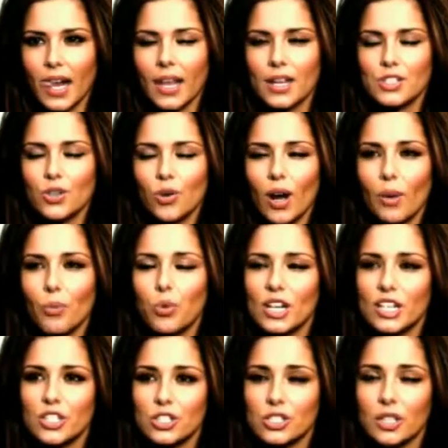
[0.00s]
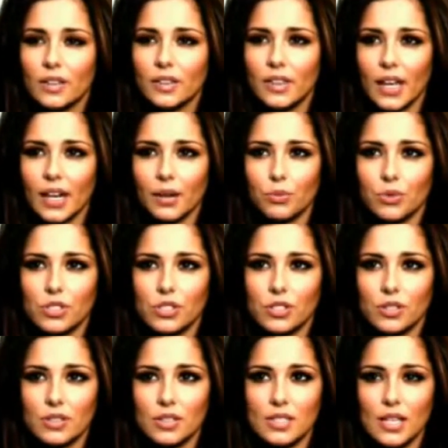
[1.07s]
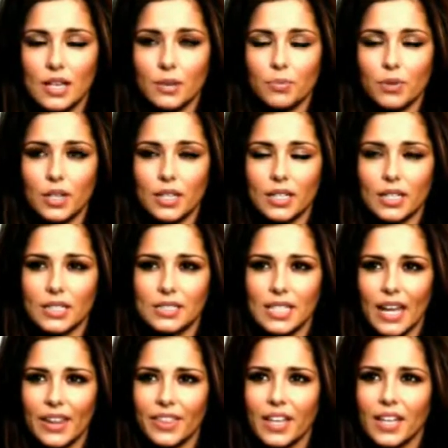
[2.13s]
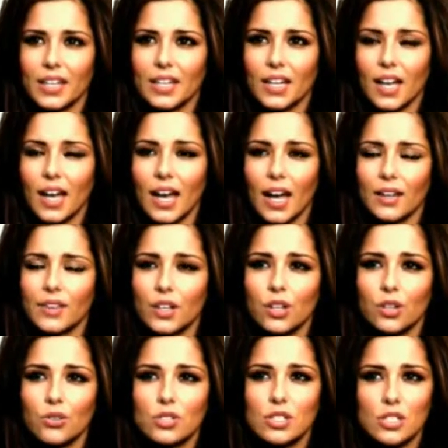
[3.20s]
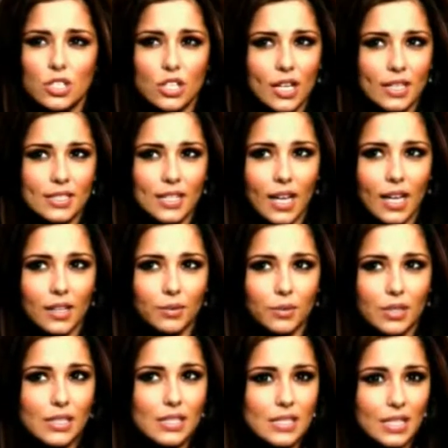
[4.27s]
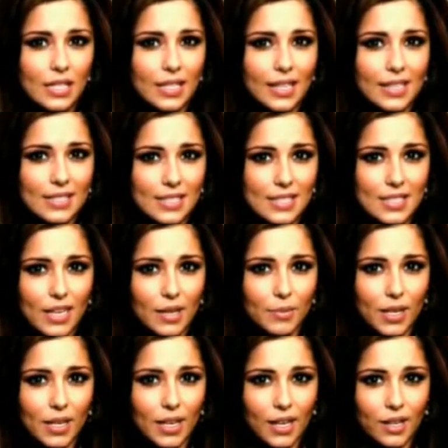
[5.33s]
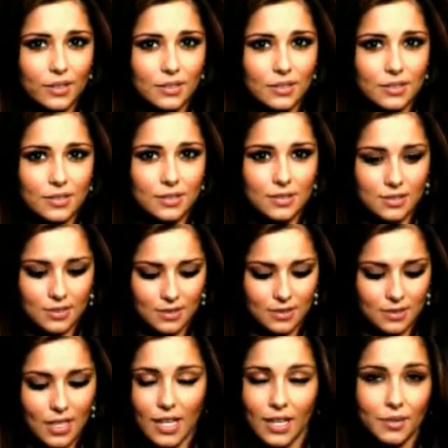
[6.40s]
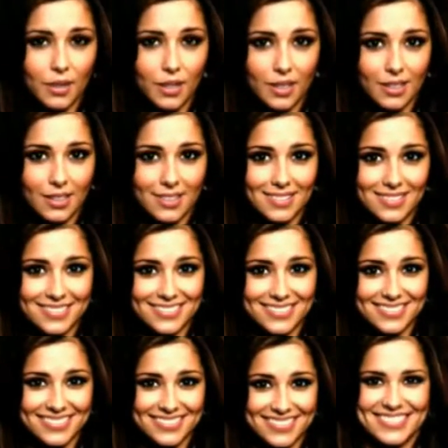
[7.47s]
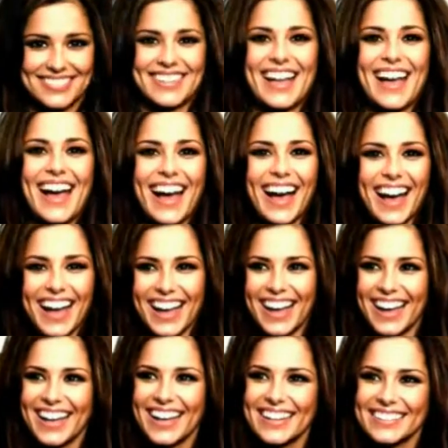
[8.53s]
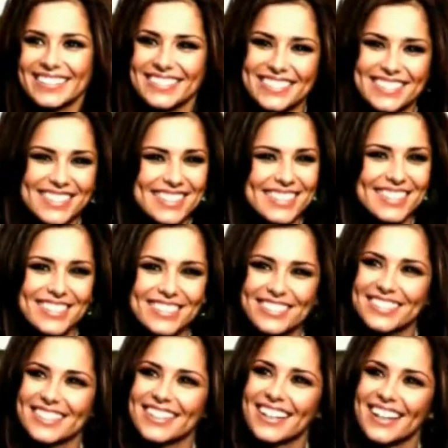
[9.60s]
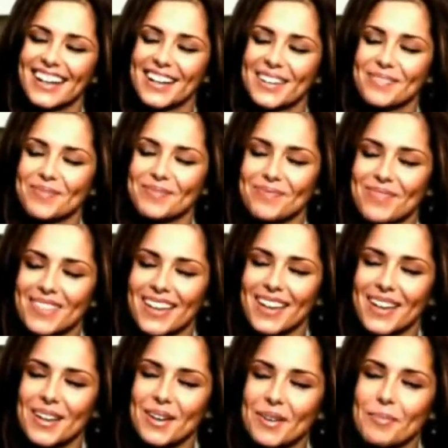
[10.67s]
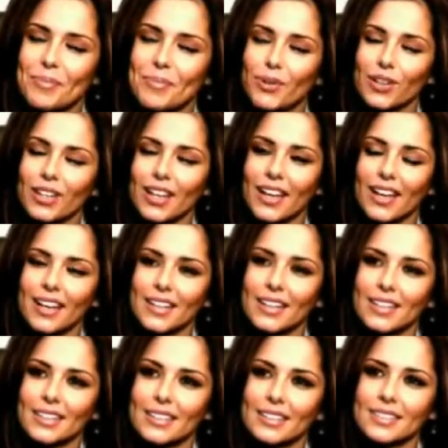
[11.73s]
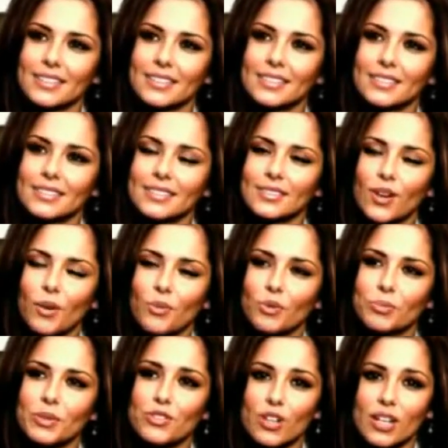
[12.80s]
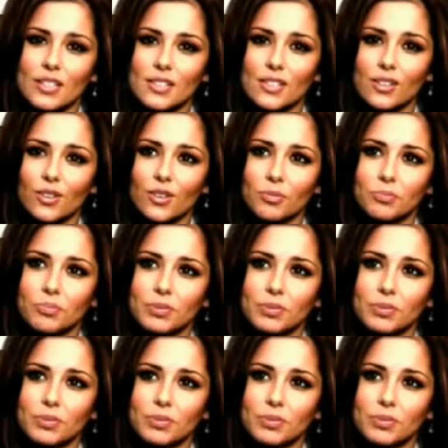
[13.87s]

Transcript: So I wish that I was celebrating it. I think the closest you get to Halloween is sitting next to Simon Cowell. Anyway. I'm just joking. But yeah. No, I won't be dressing up.